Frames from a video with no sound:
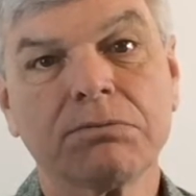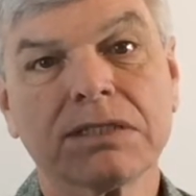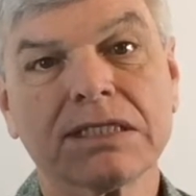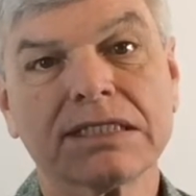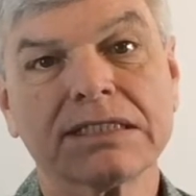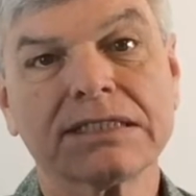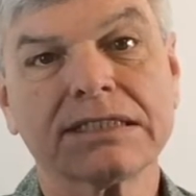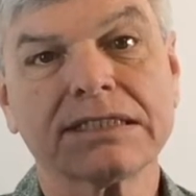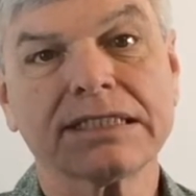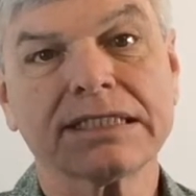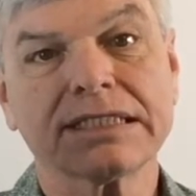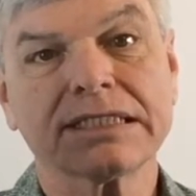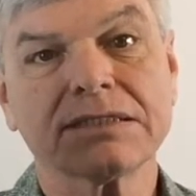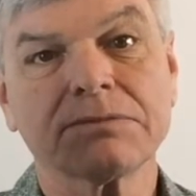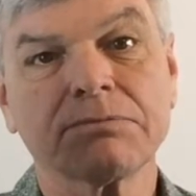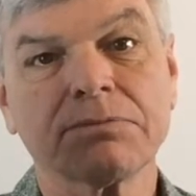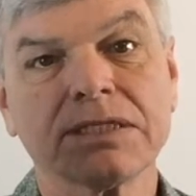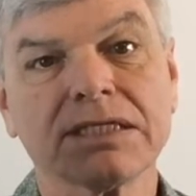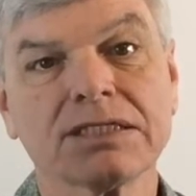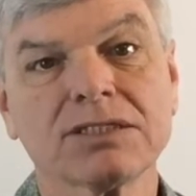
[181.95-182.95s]
plus 6
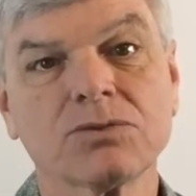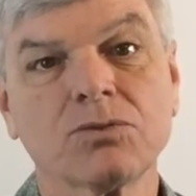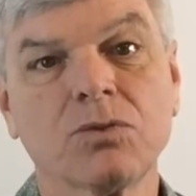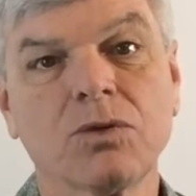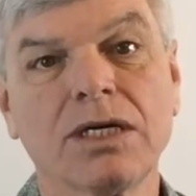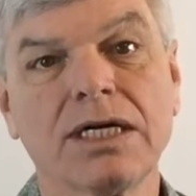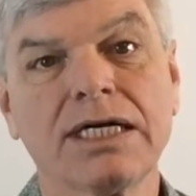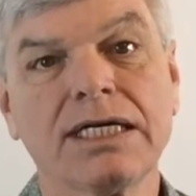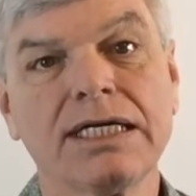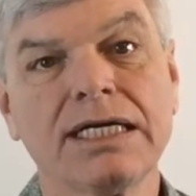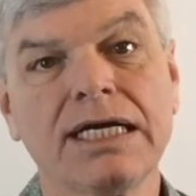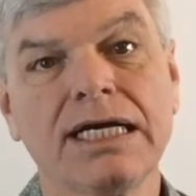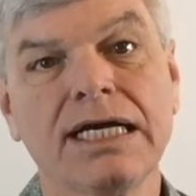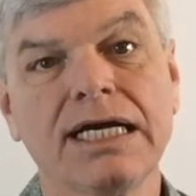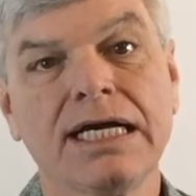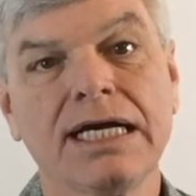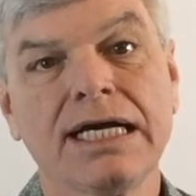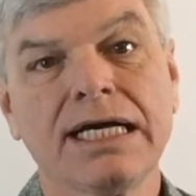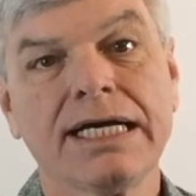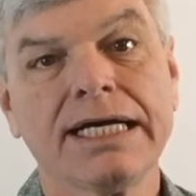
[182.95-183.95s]
plus 1
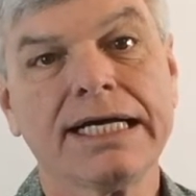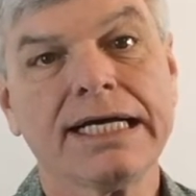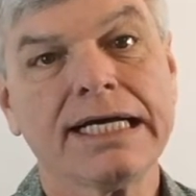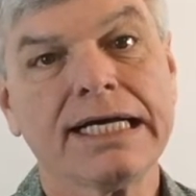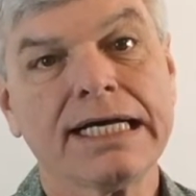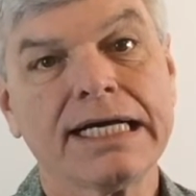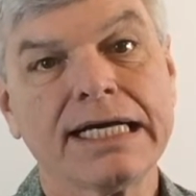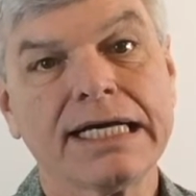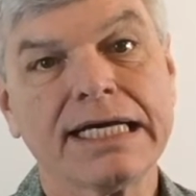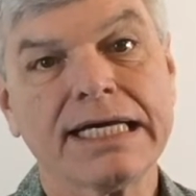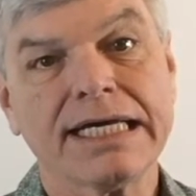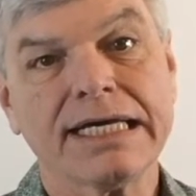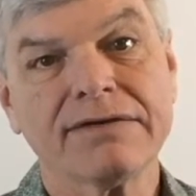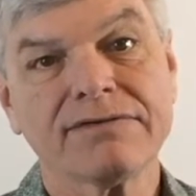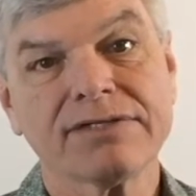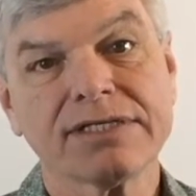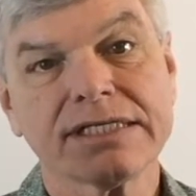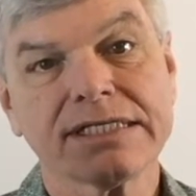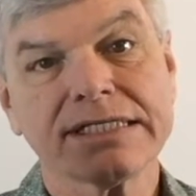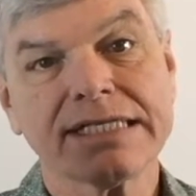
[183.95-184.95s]

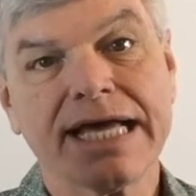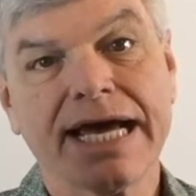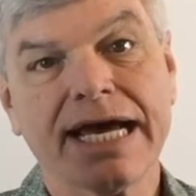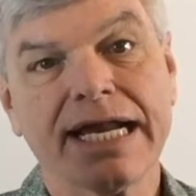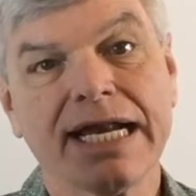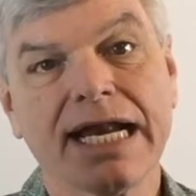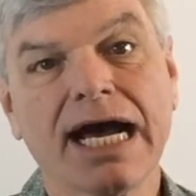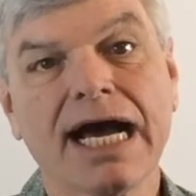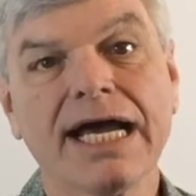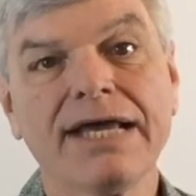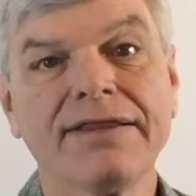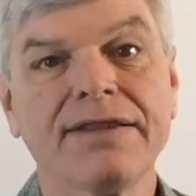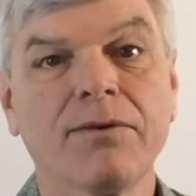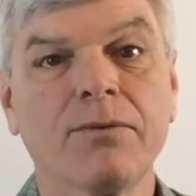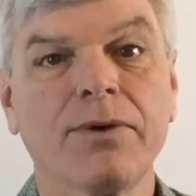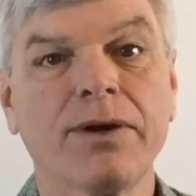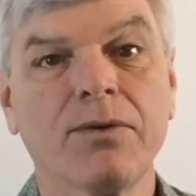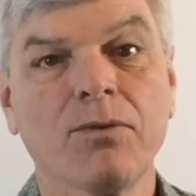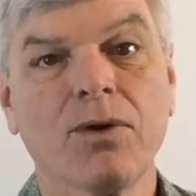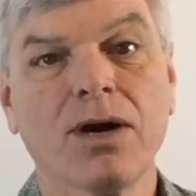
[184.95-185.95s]
gives us that 9 that
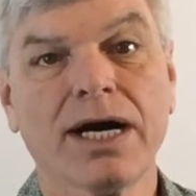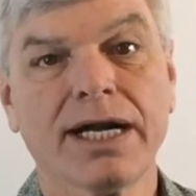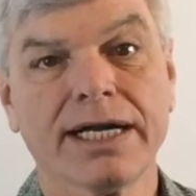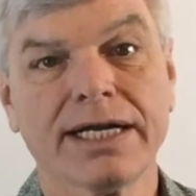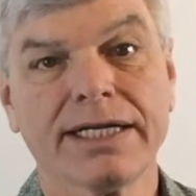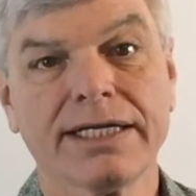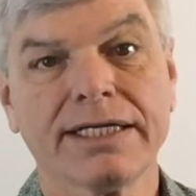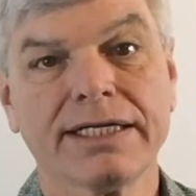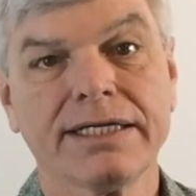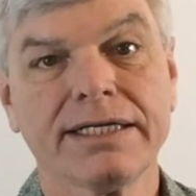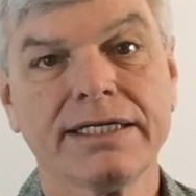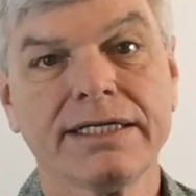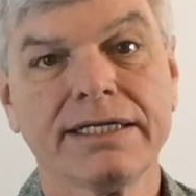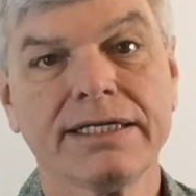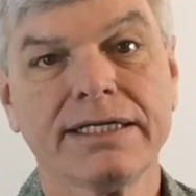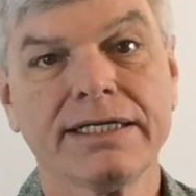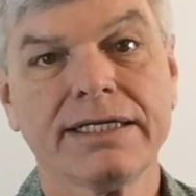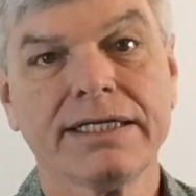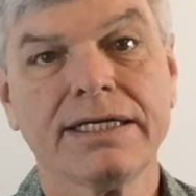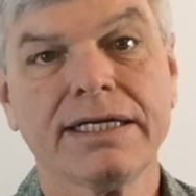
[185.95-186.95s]
we wanted.
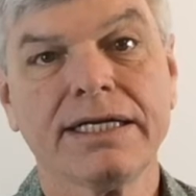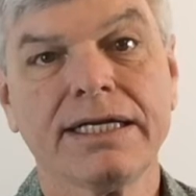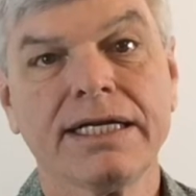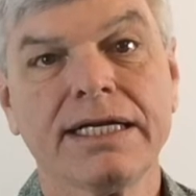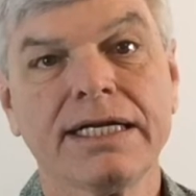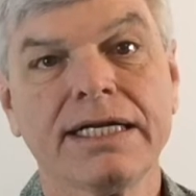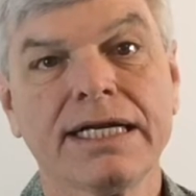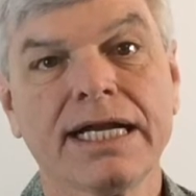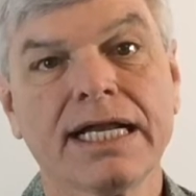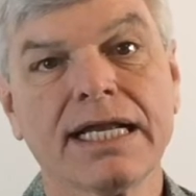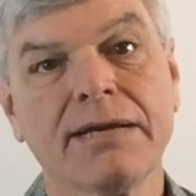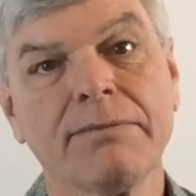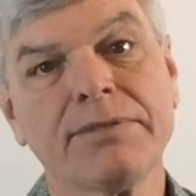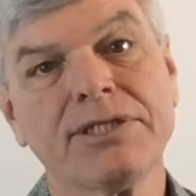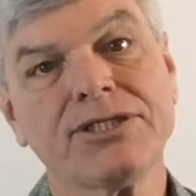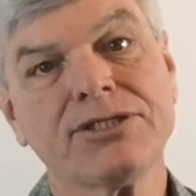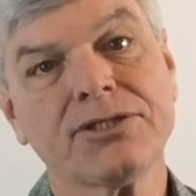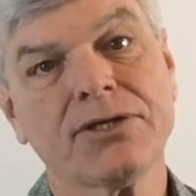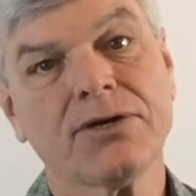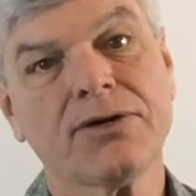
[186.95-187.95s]
Now let me
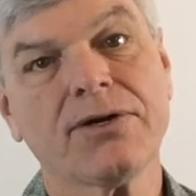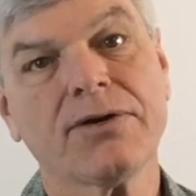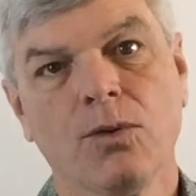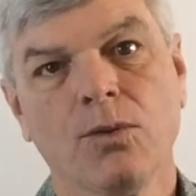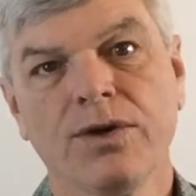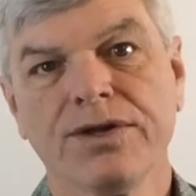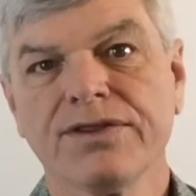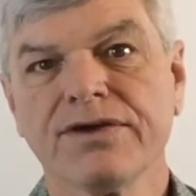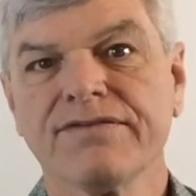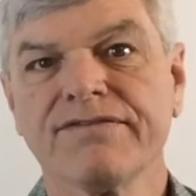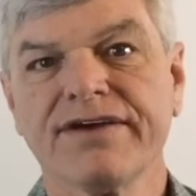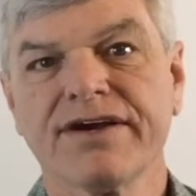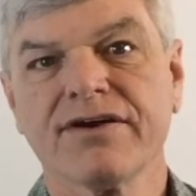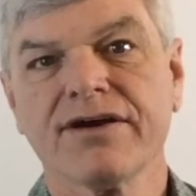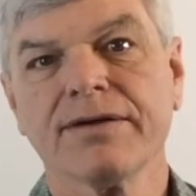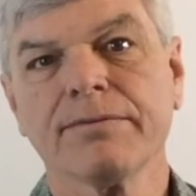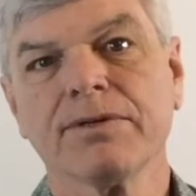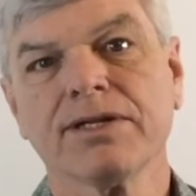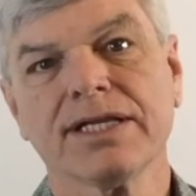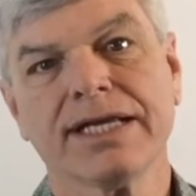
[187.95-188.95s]
show you with our
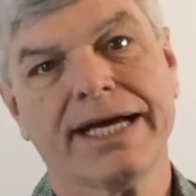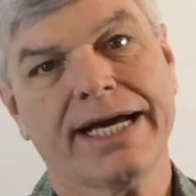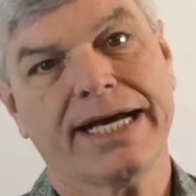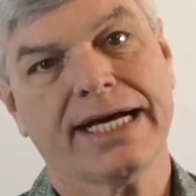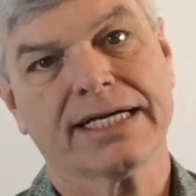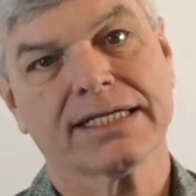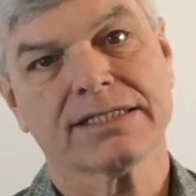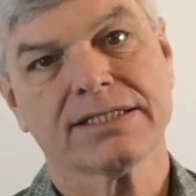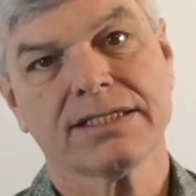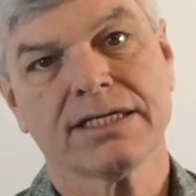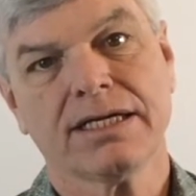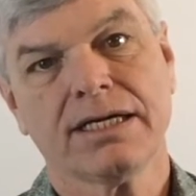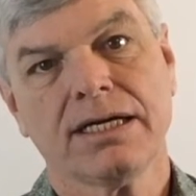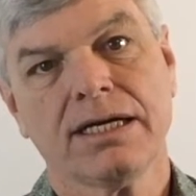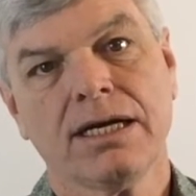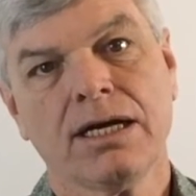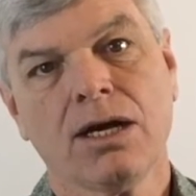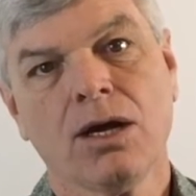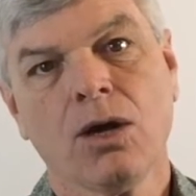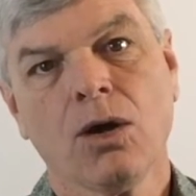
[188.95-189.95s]
variable x.
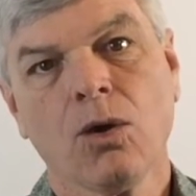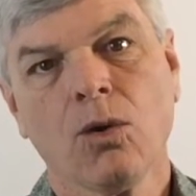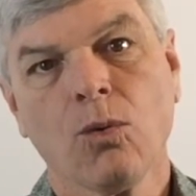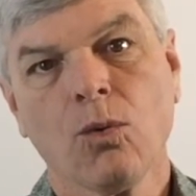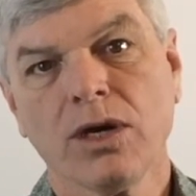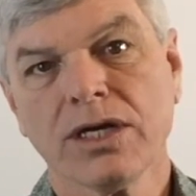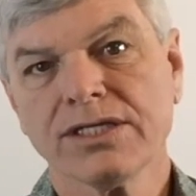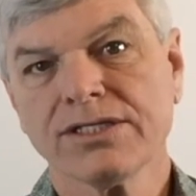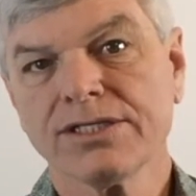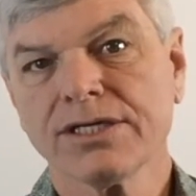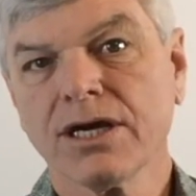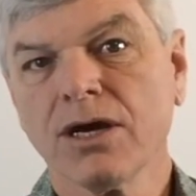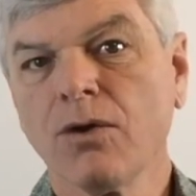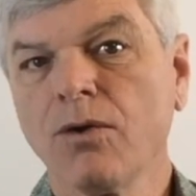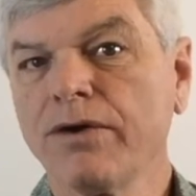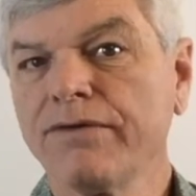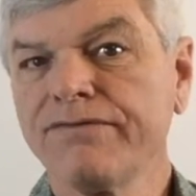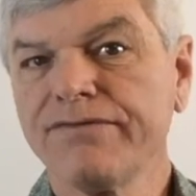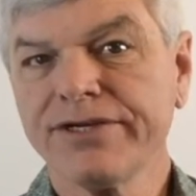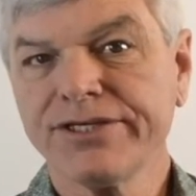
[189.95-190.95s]
What is the
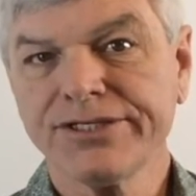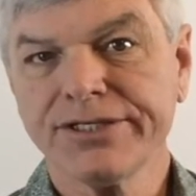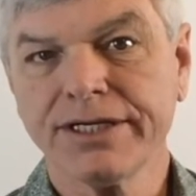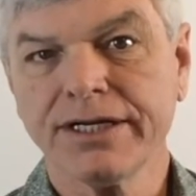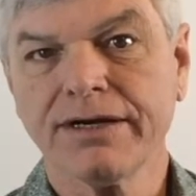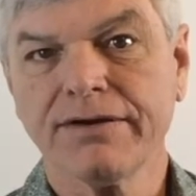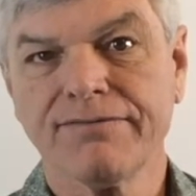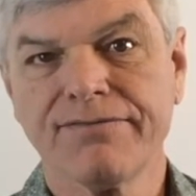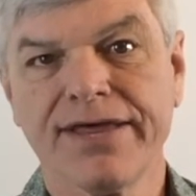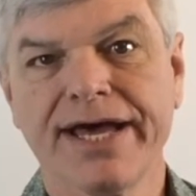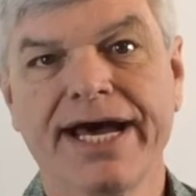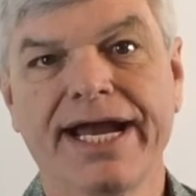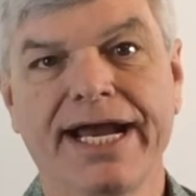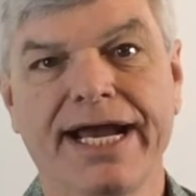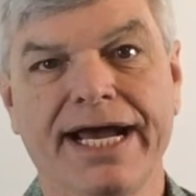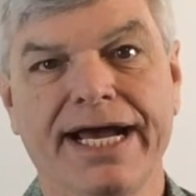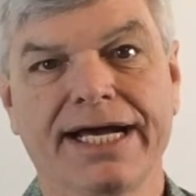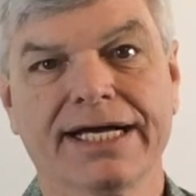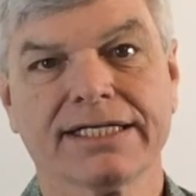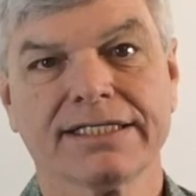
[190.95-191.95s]
coefficient of that
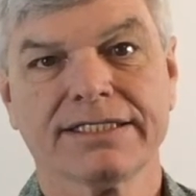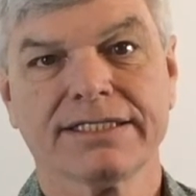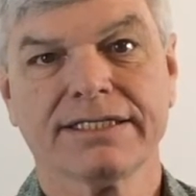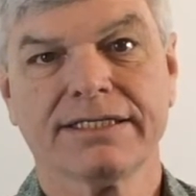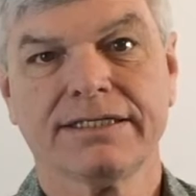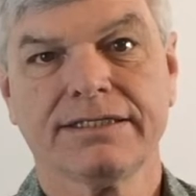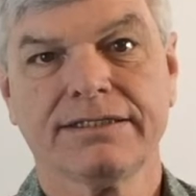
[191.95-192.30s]
x?